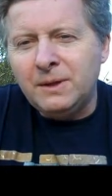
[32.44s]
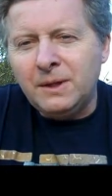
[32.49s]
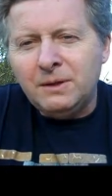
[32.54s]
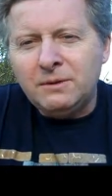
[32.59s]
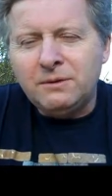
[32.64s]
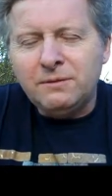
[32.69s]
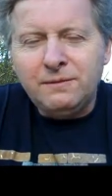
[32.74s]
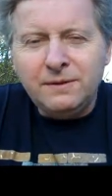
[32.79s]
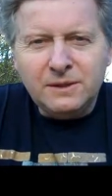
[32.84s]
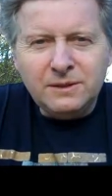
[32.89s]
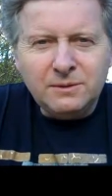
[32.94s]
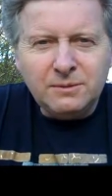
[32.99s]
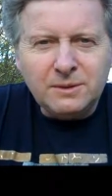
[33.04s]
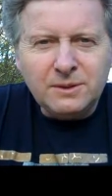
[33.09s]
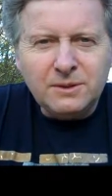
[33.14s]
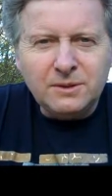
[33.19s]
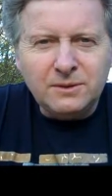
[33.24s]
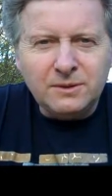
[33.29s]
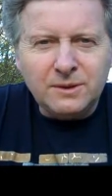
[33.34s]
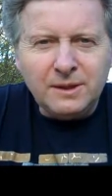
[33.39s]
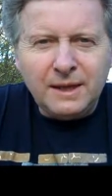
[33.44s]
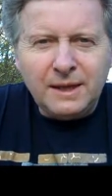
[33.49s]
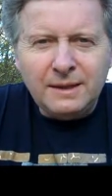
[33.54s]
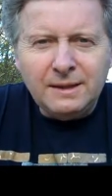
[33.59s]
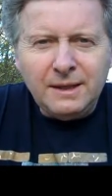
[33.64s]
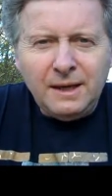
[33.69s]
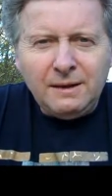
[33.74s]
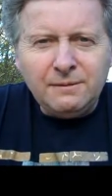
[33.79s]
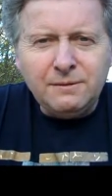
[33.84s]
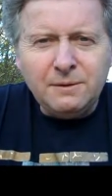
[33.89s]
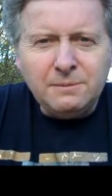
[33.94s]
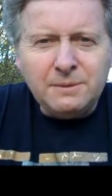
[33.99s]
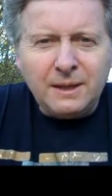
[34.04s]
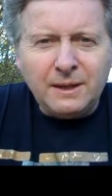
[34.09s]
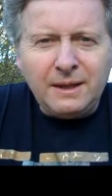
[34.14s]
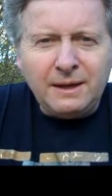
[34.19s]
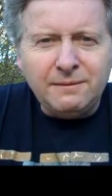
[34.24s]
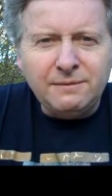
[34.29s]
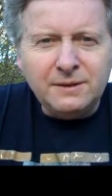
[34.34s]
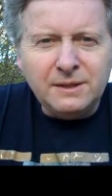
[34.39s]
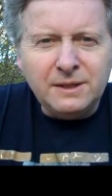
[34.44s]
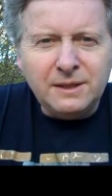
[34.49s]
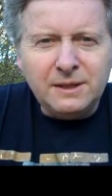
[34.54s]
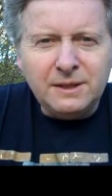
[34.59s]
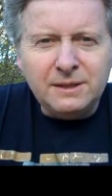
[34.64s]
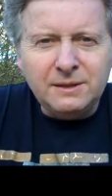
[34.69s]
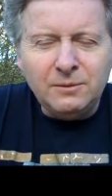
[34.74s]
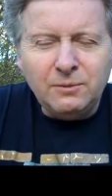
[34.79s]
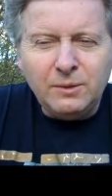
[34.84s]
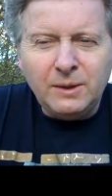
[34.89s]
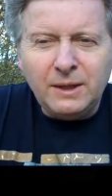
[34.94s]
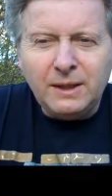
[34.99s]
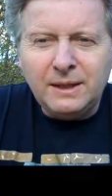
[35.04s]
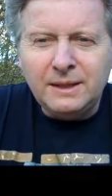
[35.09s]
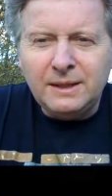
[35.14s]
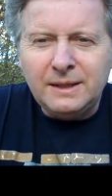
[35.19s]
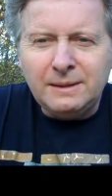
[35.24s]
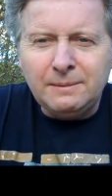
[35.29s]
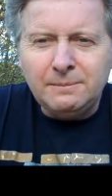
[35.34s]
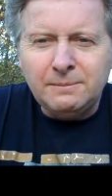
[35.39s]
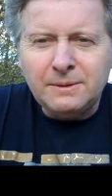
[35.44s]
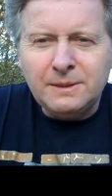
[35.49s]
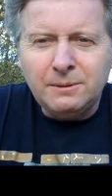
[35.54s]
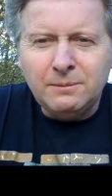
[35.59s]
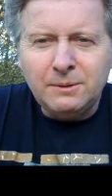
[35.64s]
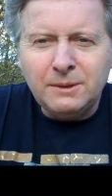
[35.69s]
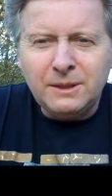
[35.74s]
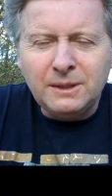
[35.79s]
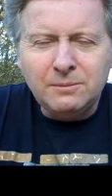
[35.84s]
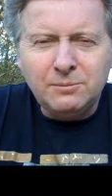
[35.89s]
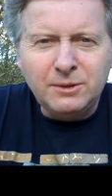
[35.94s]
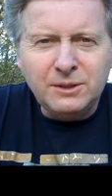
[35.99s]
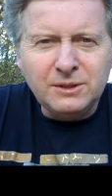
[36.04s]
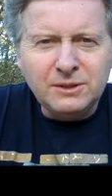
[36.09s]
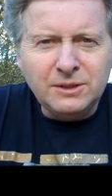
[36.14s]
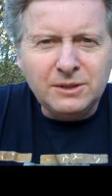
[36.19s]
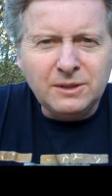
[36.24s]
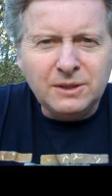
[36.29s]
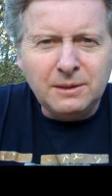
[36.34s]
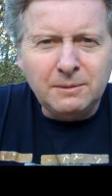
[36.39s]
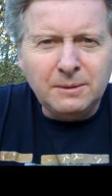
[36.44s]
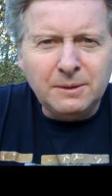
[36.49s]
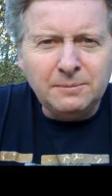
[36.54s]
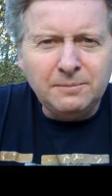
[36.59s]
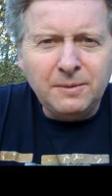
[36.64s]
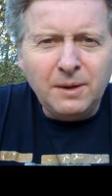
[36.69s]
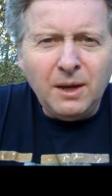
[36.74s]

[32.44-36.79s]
referred to a story from South Africa where someone had preached a sermon